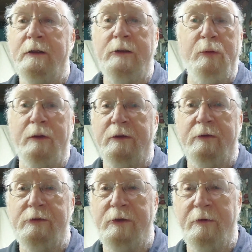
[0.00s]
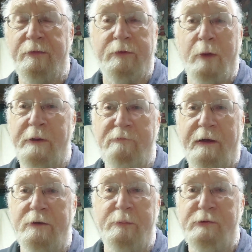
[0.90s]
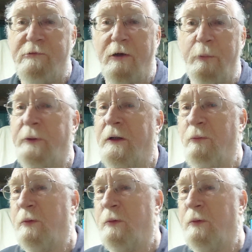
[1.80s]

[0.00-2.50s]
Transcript: Do all the good stuff, comment, rate, subscribe, you know,